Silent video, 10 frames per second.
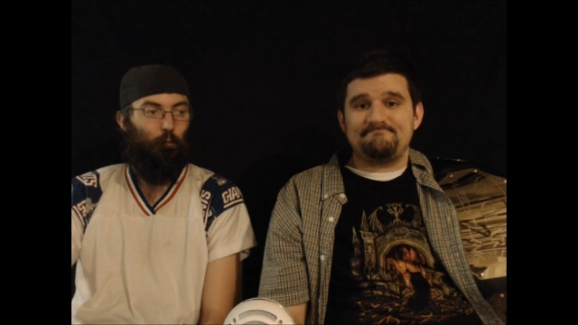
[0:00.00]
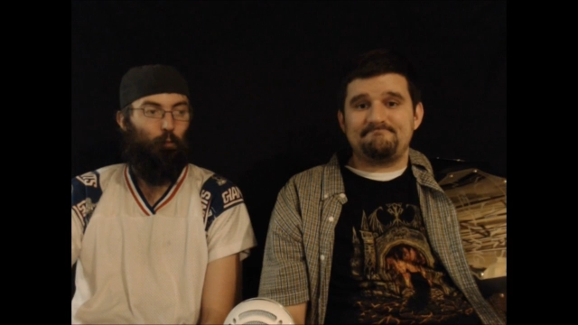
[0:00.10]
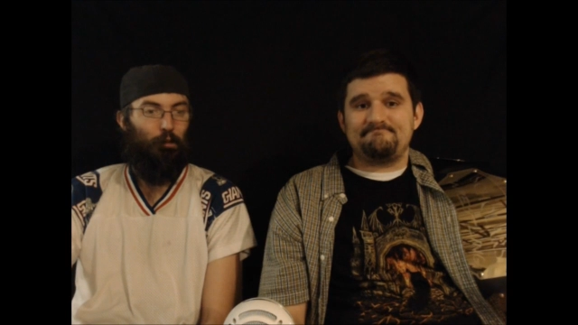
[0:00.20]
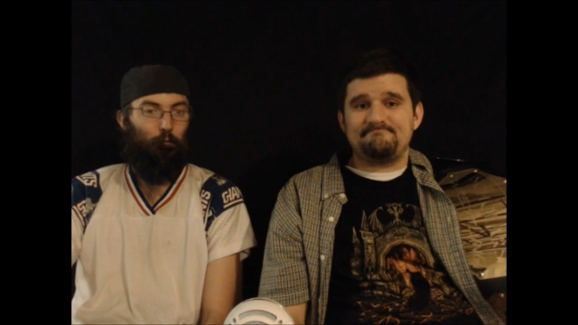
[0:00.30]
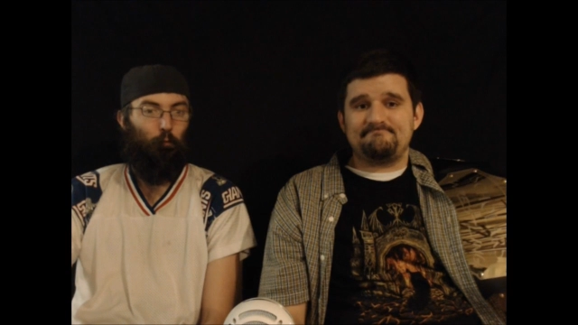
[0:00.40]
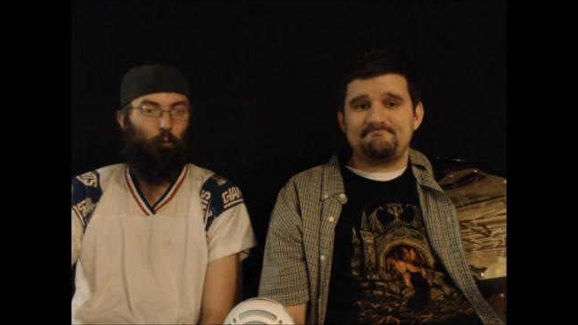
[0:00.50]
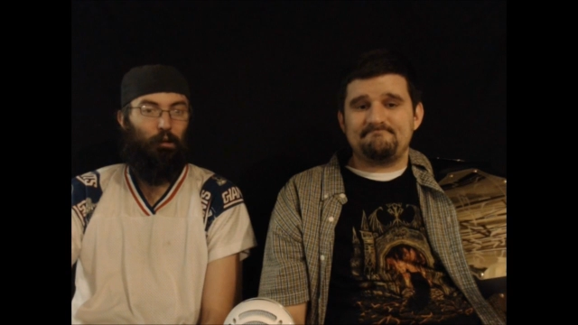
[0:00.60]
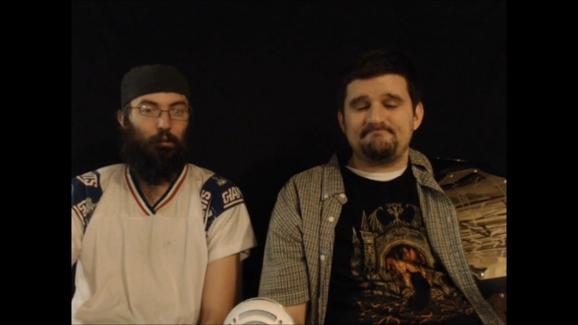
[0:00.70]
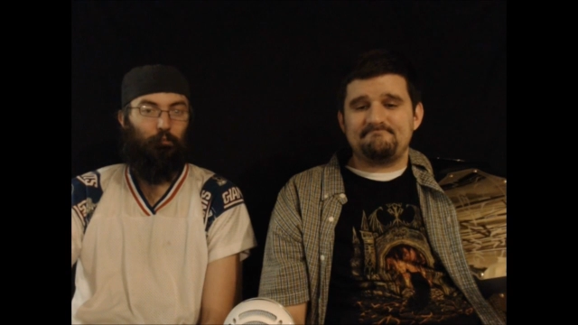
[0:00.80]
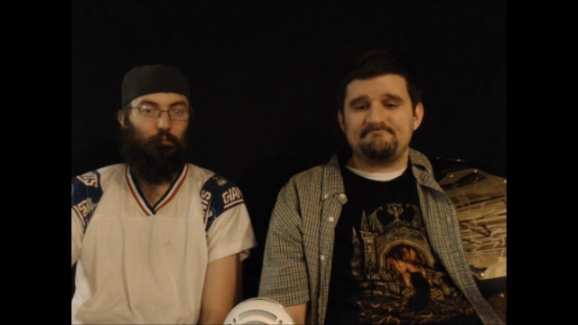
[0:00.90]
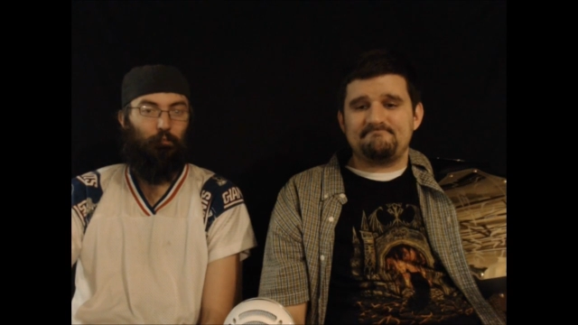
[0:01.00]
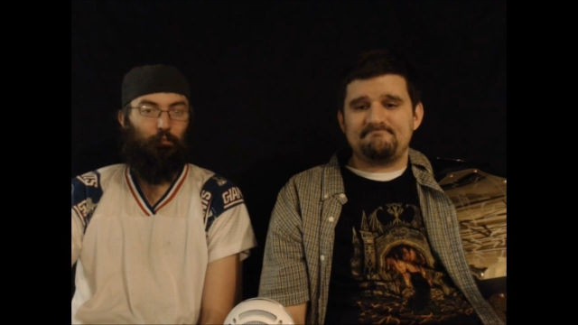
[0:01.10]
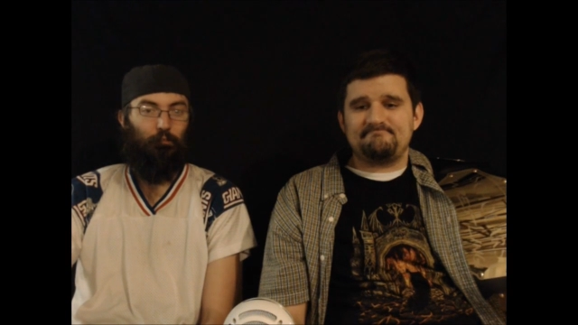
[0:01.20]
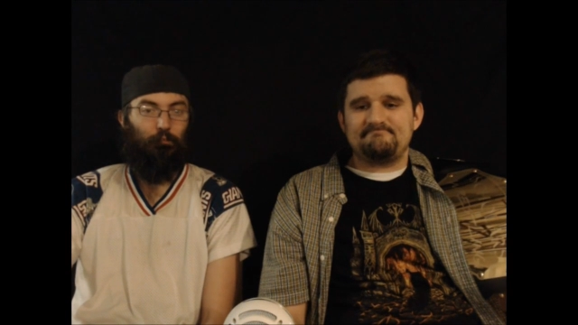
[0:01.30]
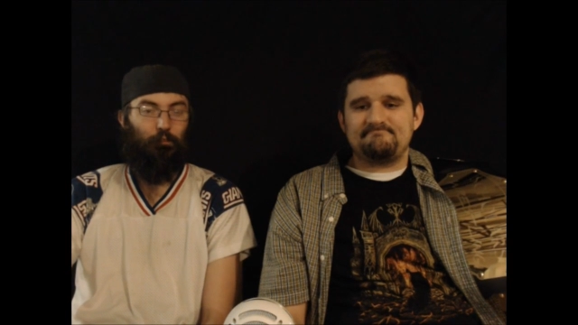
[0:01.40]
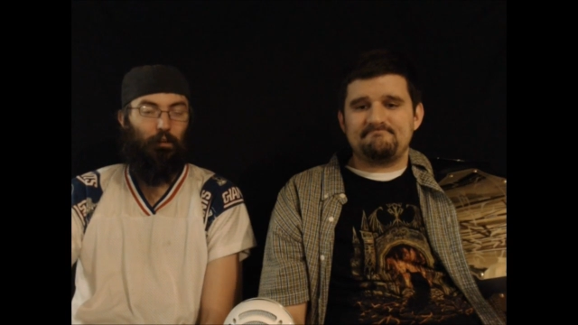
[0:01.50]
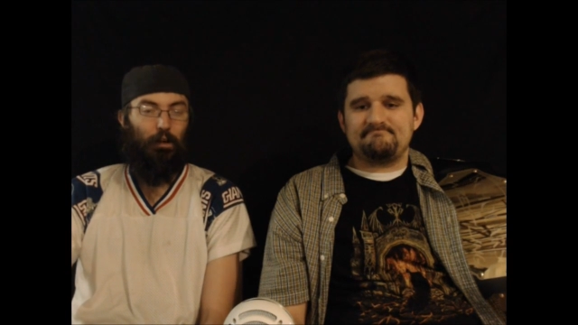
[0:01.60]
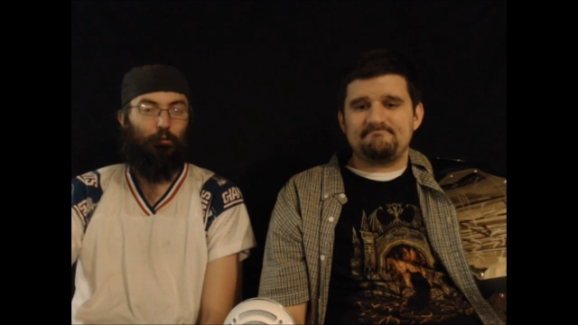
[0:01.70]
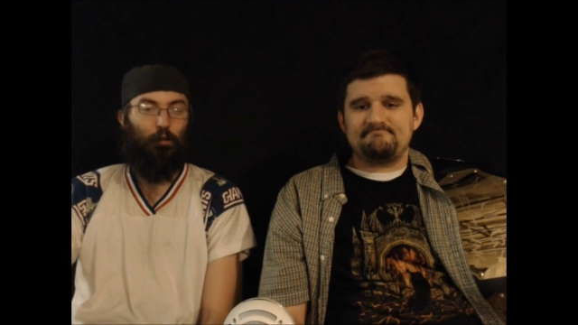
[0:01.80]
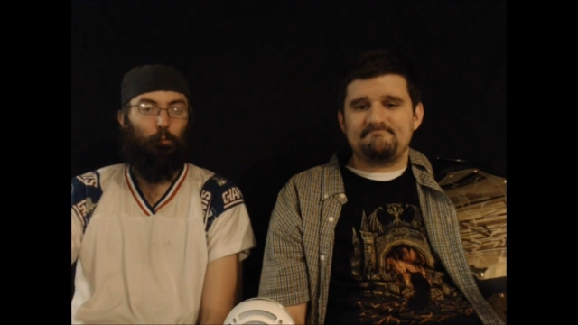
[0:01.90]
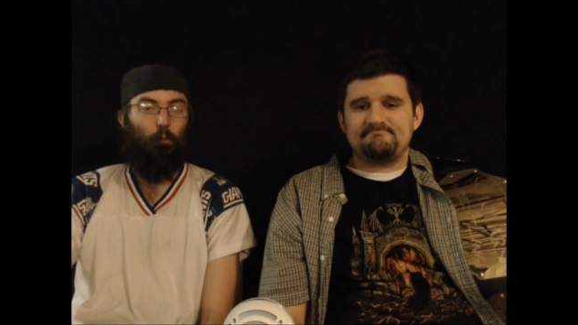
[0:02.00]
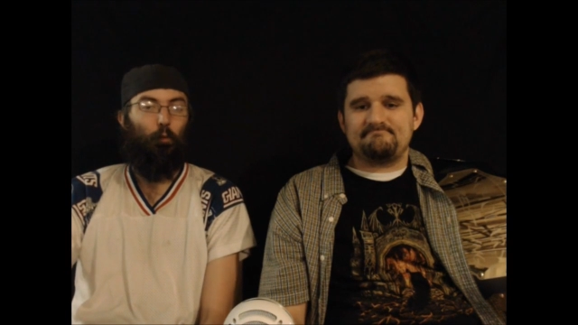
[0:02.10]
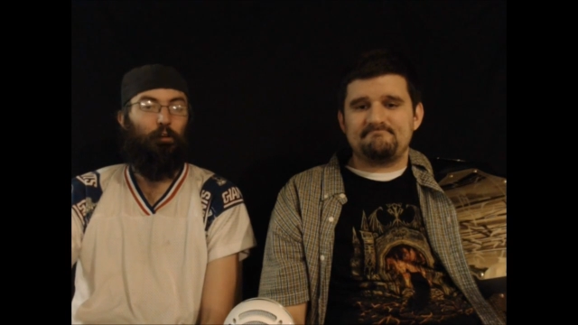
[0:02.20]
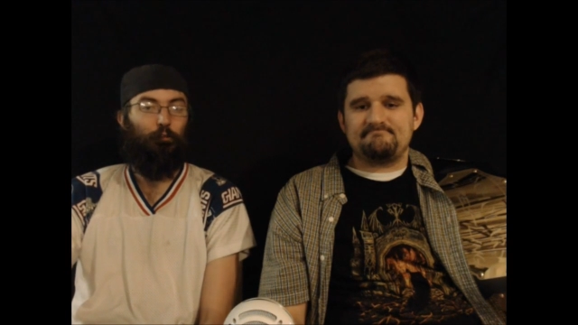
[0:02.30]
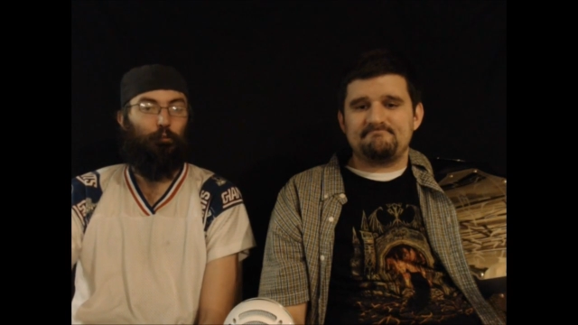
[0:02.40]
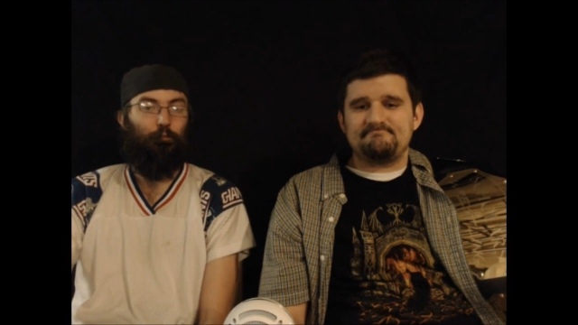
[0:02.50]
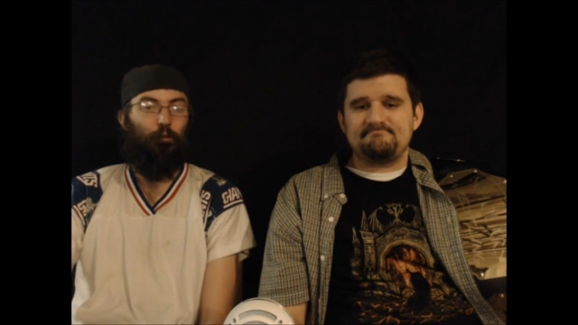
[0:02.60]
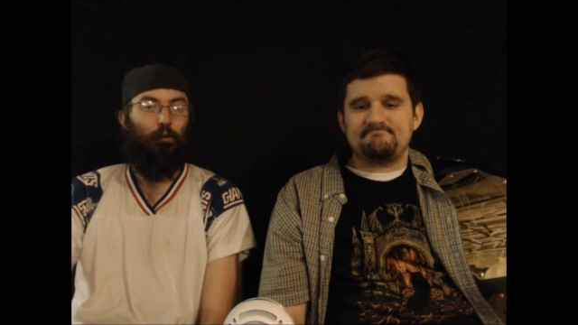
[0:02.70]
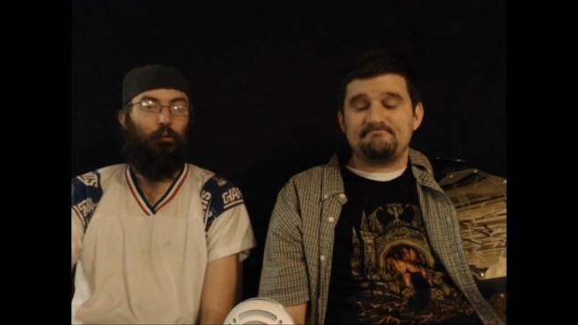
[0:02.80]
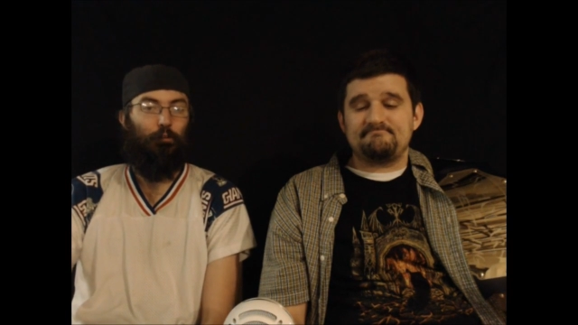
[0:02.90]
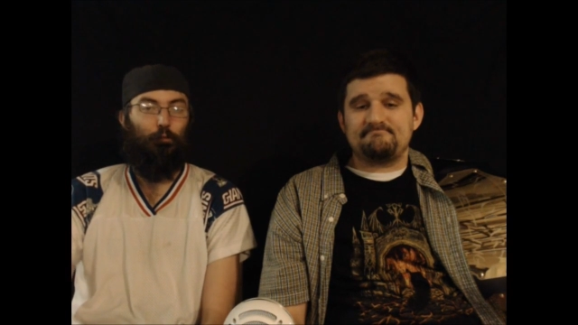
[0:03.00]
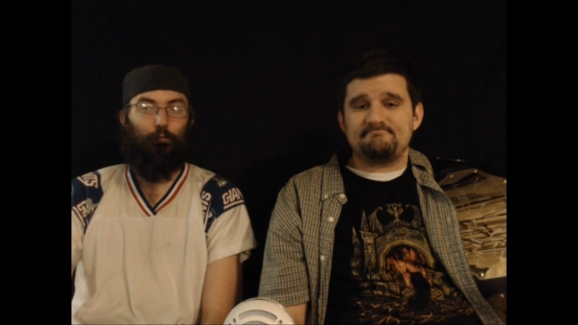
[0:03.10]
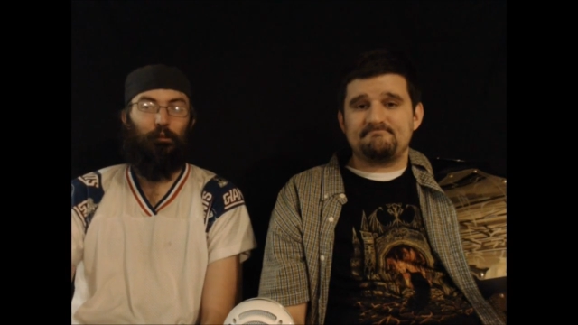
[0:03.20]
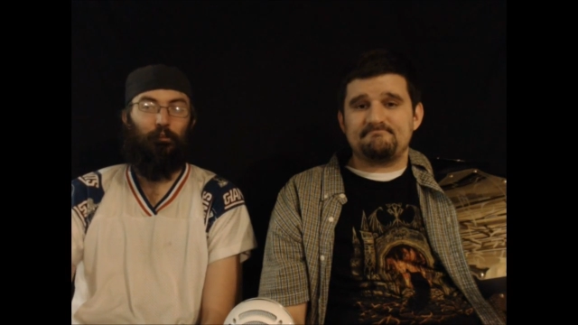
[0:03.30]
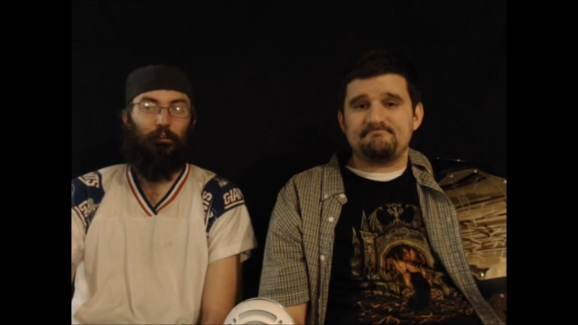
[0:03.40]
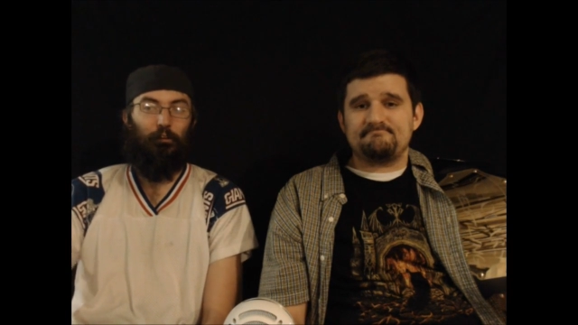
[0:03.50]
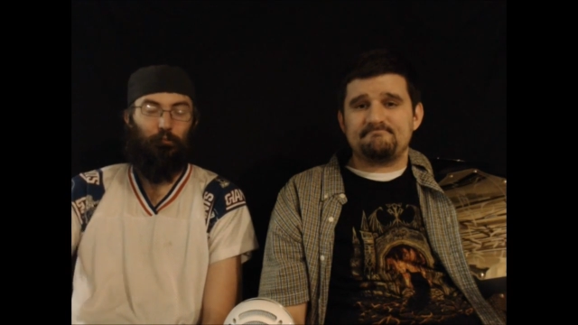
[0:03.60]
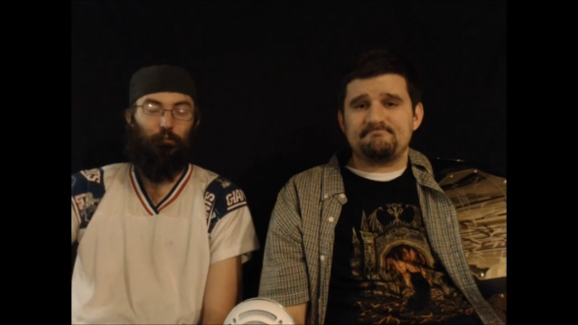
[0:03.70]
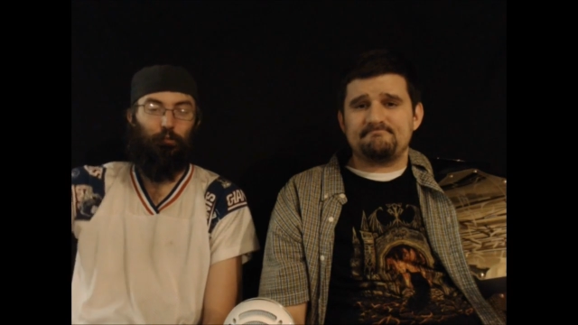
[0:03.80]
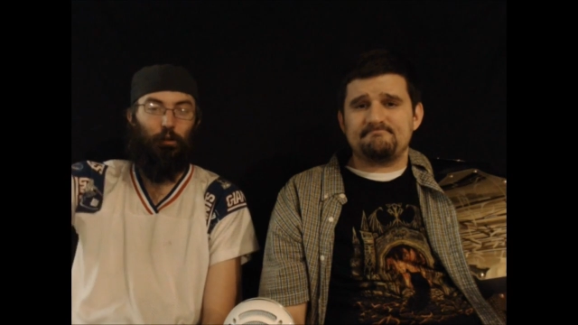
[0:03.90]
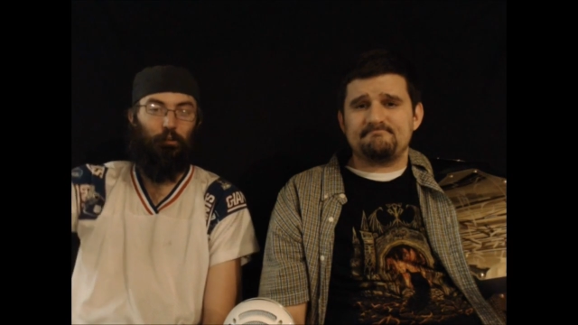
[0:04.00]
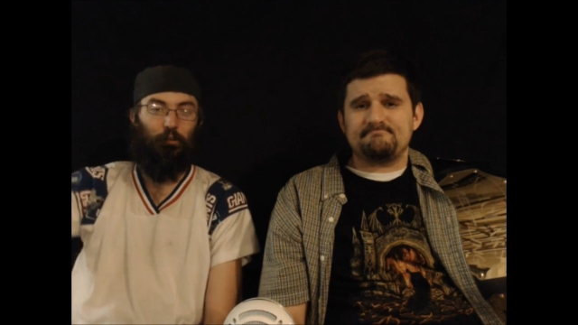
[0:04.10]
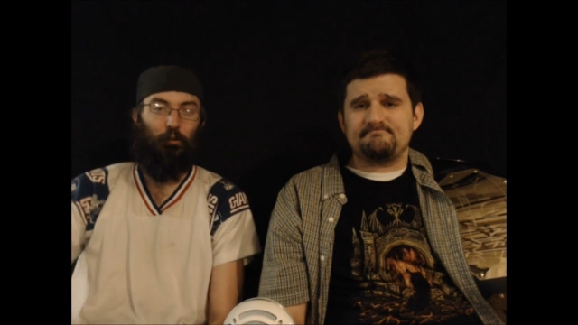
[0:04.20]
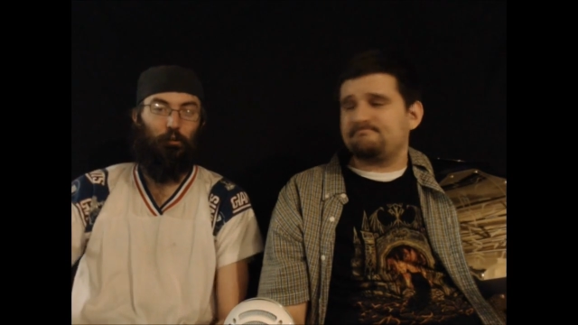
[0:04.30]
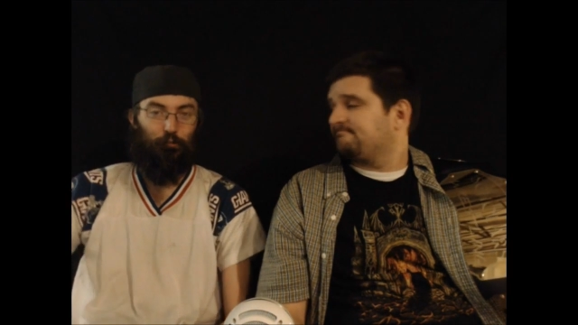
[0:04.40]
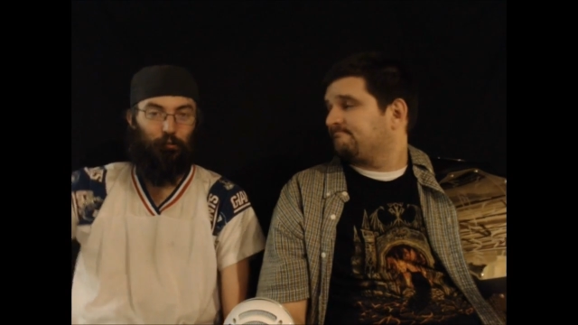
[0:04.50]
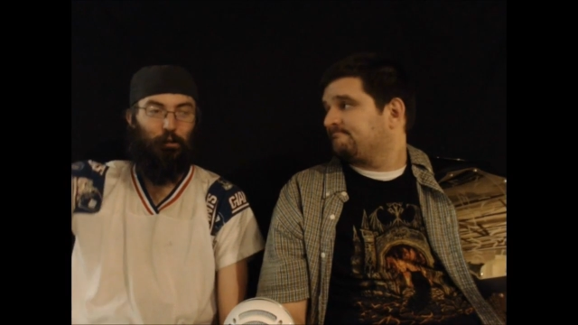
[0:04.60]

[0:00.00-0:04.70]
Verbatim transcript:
Speaker 1: When when the last couple weeks of Raw, you've been like, shut it off.